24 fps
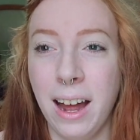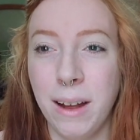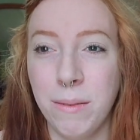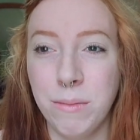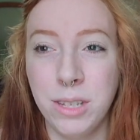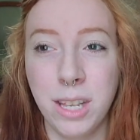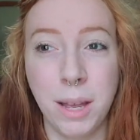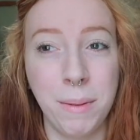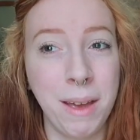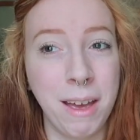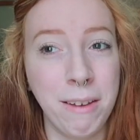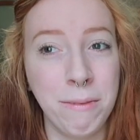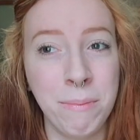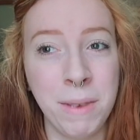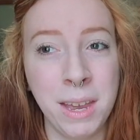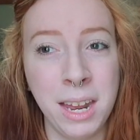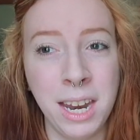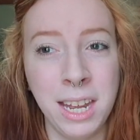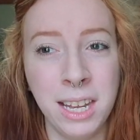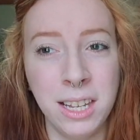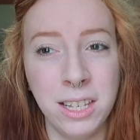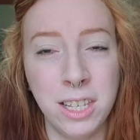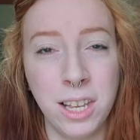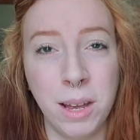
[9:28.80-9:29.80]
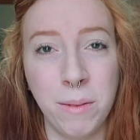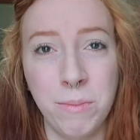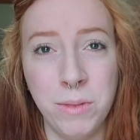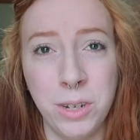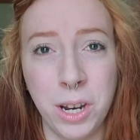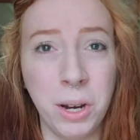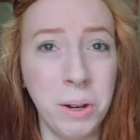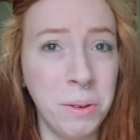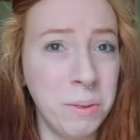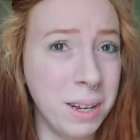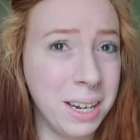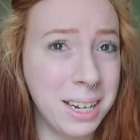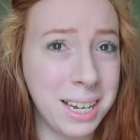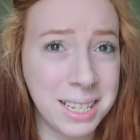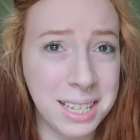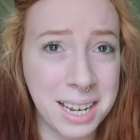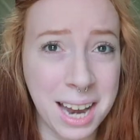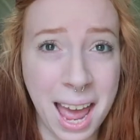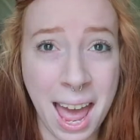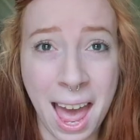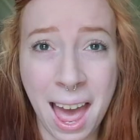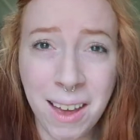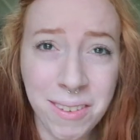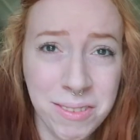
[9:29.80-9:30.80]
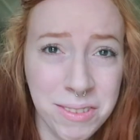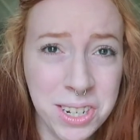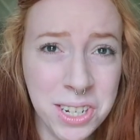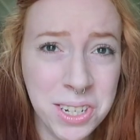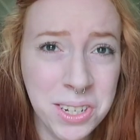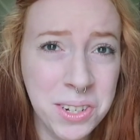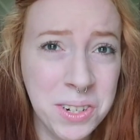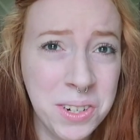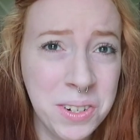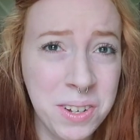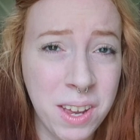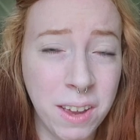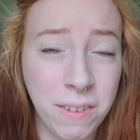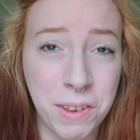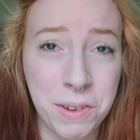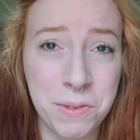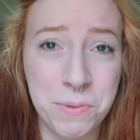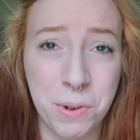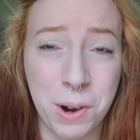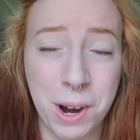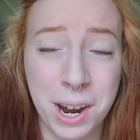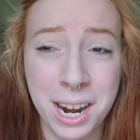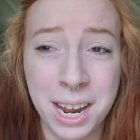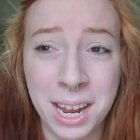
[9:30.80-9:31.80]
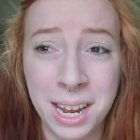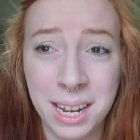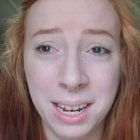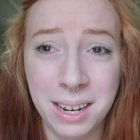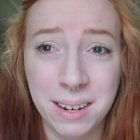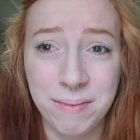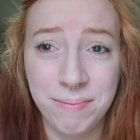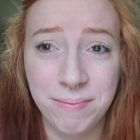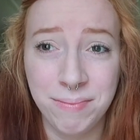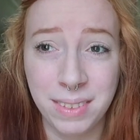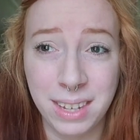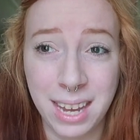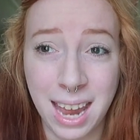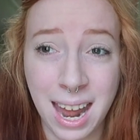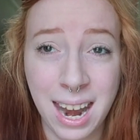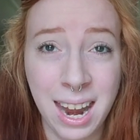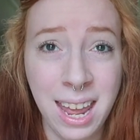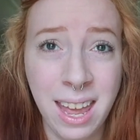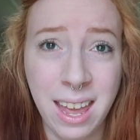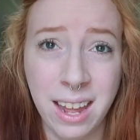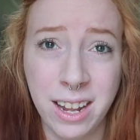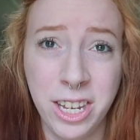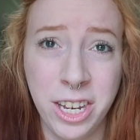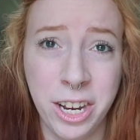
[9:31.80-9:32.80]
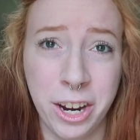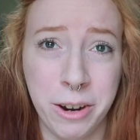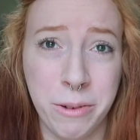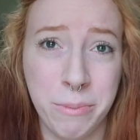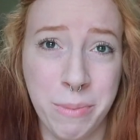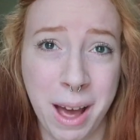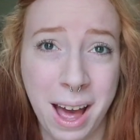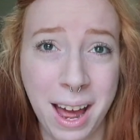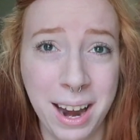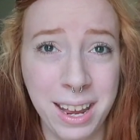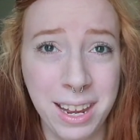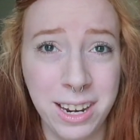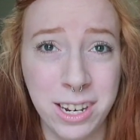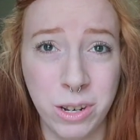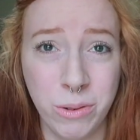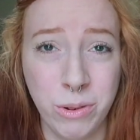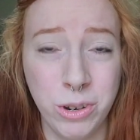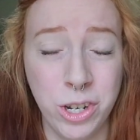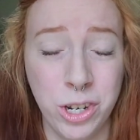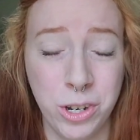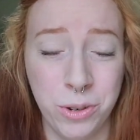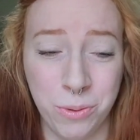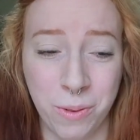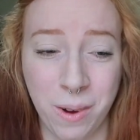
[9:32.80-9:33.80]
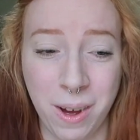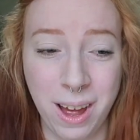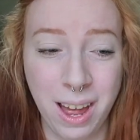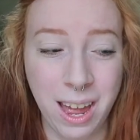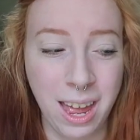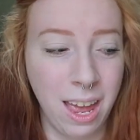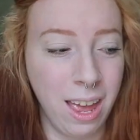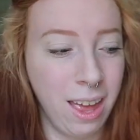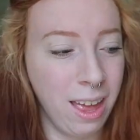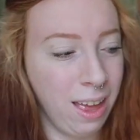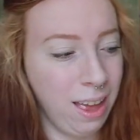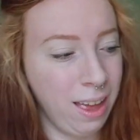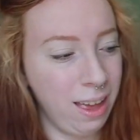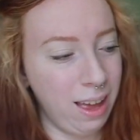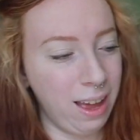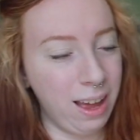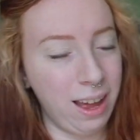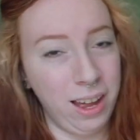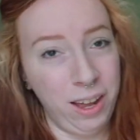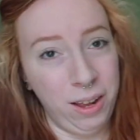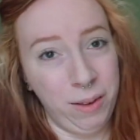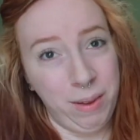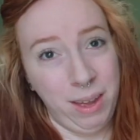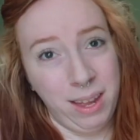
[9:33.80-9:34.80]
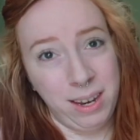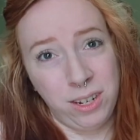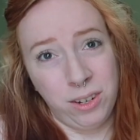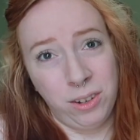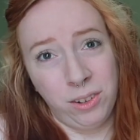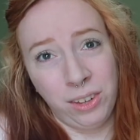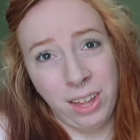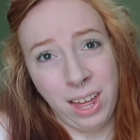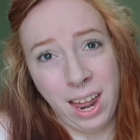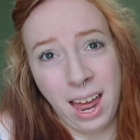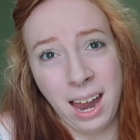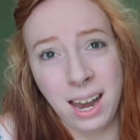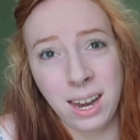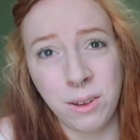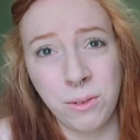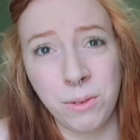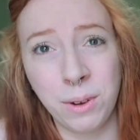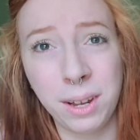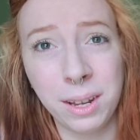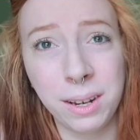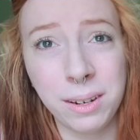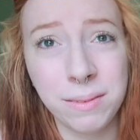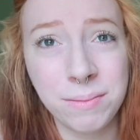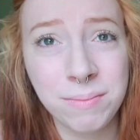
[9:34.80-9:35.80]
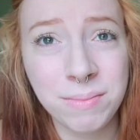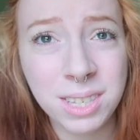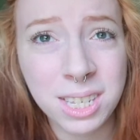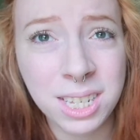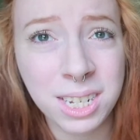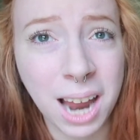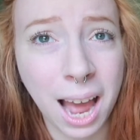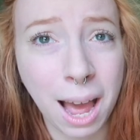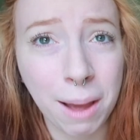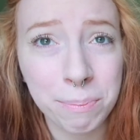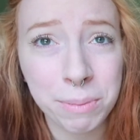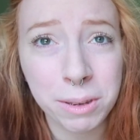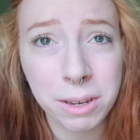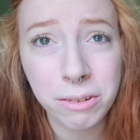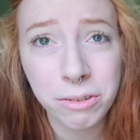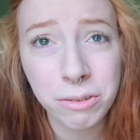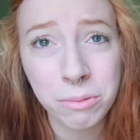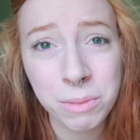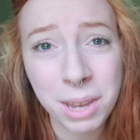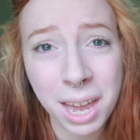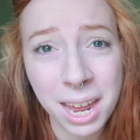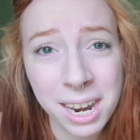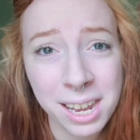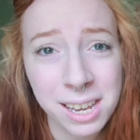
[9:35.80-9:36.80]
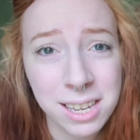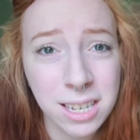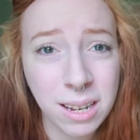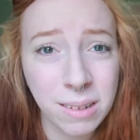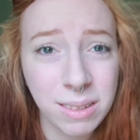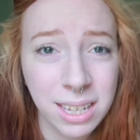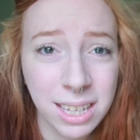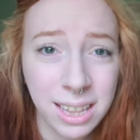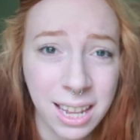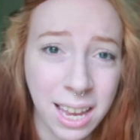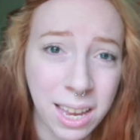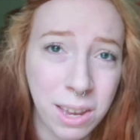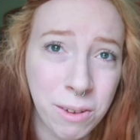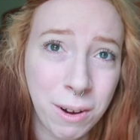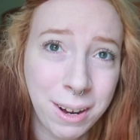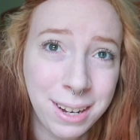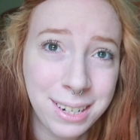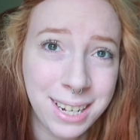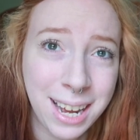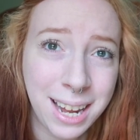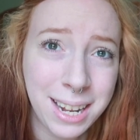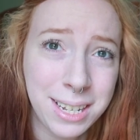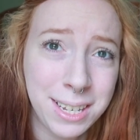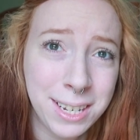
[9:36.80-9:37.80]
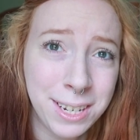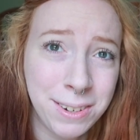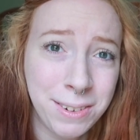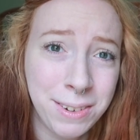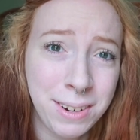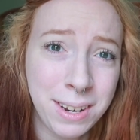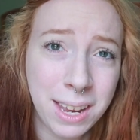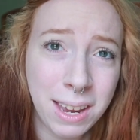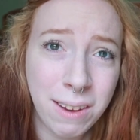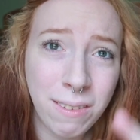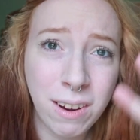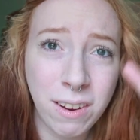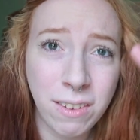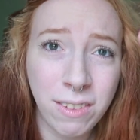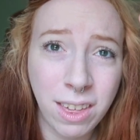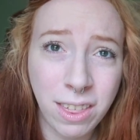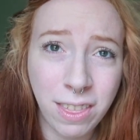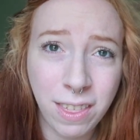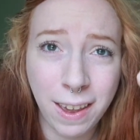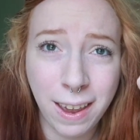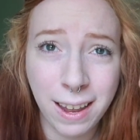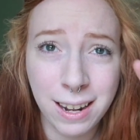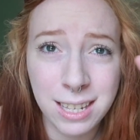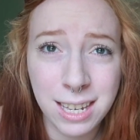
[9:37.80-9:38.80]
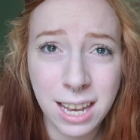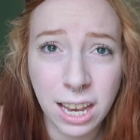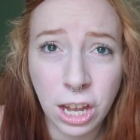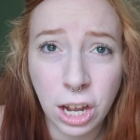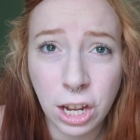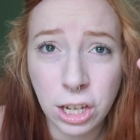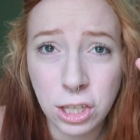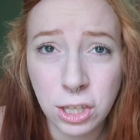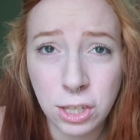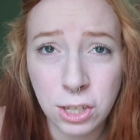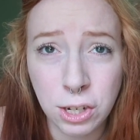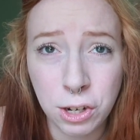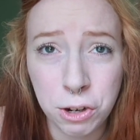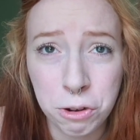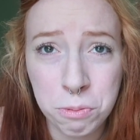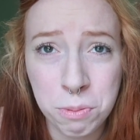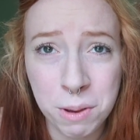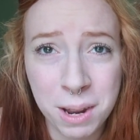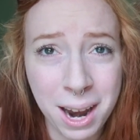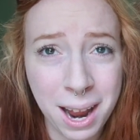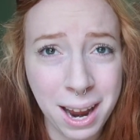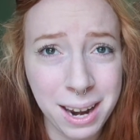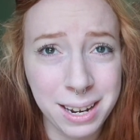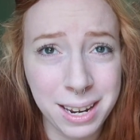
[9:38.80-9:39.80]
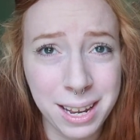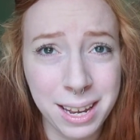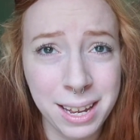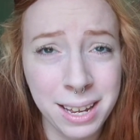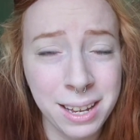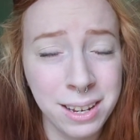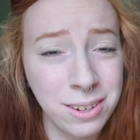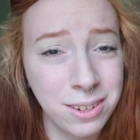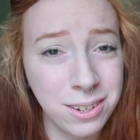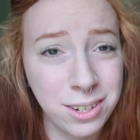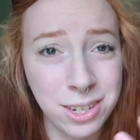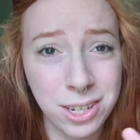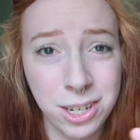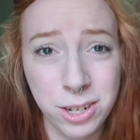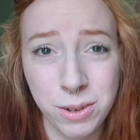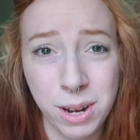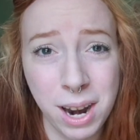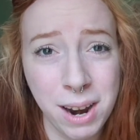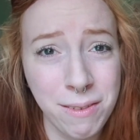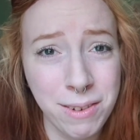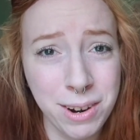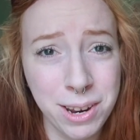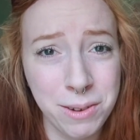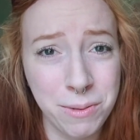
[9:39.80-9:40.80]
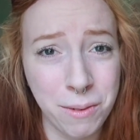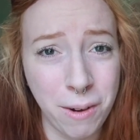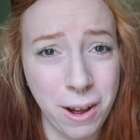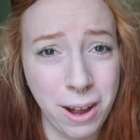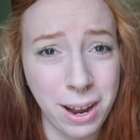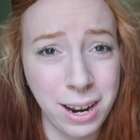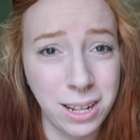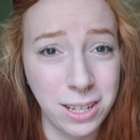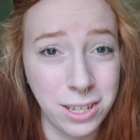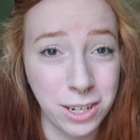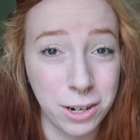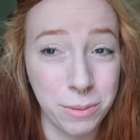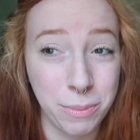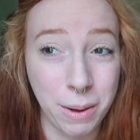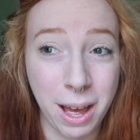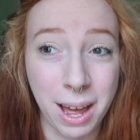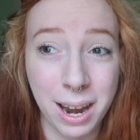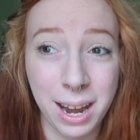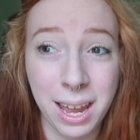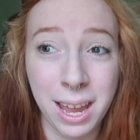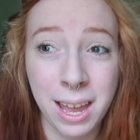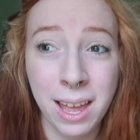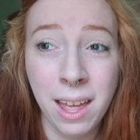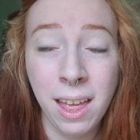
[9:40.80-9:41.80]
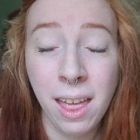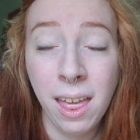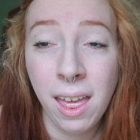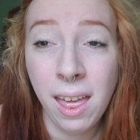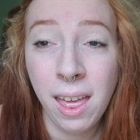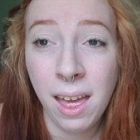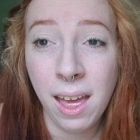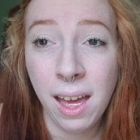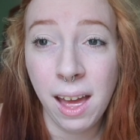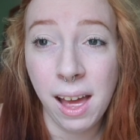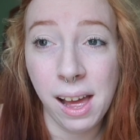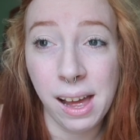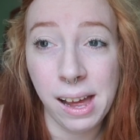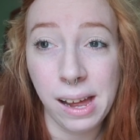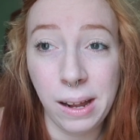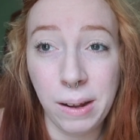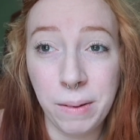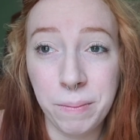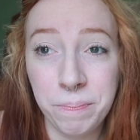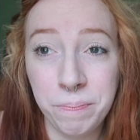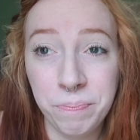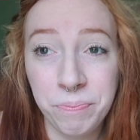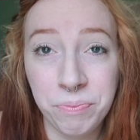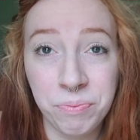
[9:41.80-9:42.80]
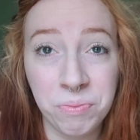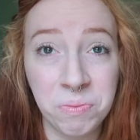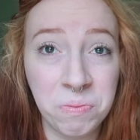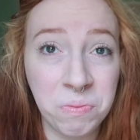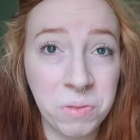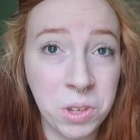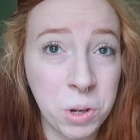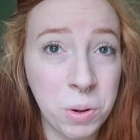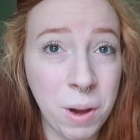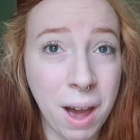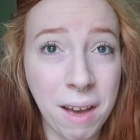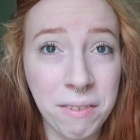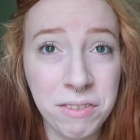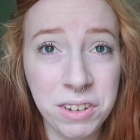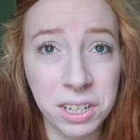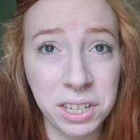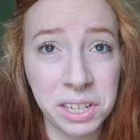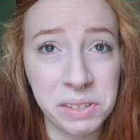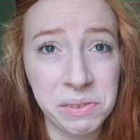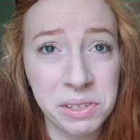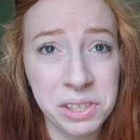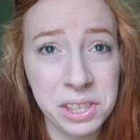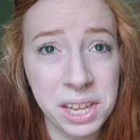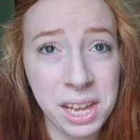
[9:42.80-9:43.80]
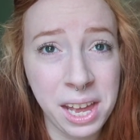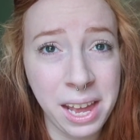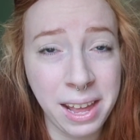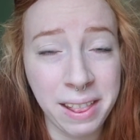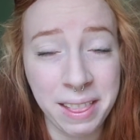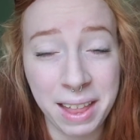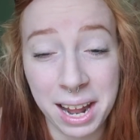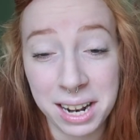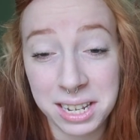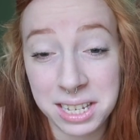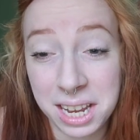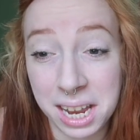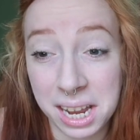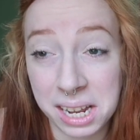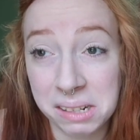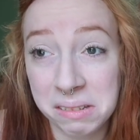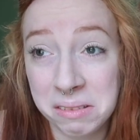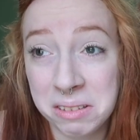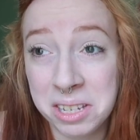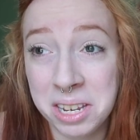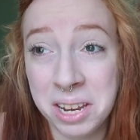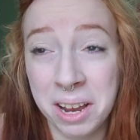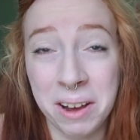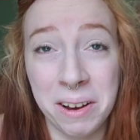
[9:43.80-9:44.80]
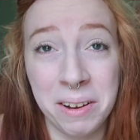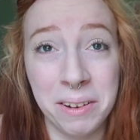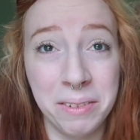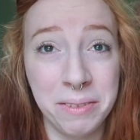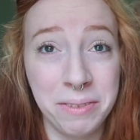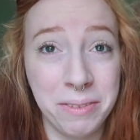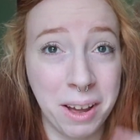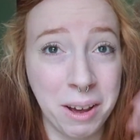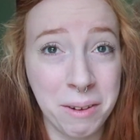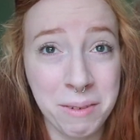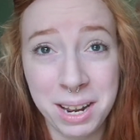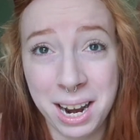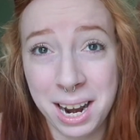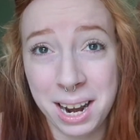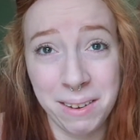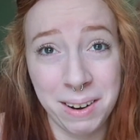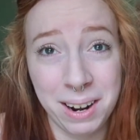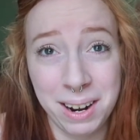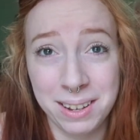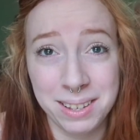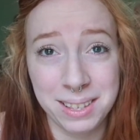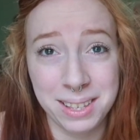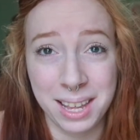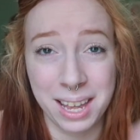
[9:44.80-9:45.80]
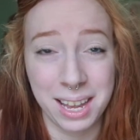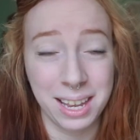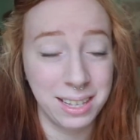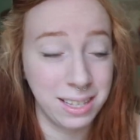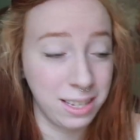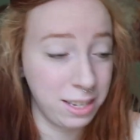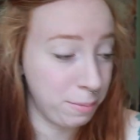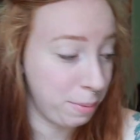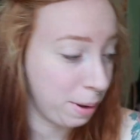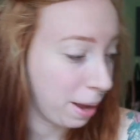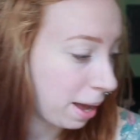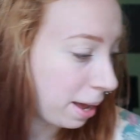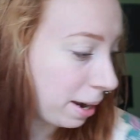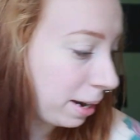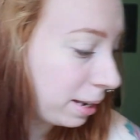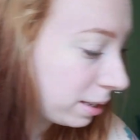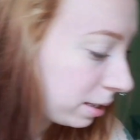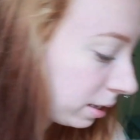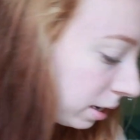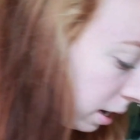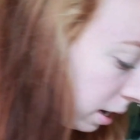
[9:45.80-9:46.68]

Some have meaning, some don't. It doesn't have to. If you want it, get it. It's your body, do what you want. And don't let anyone stop you from getting something that you want tattooed, even if they think it's like a stupid idea. Do whatever you want, it's your body. You have to live with it, and that's it. So fuck what anyone else thinks, to be honest.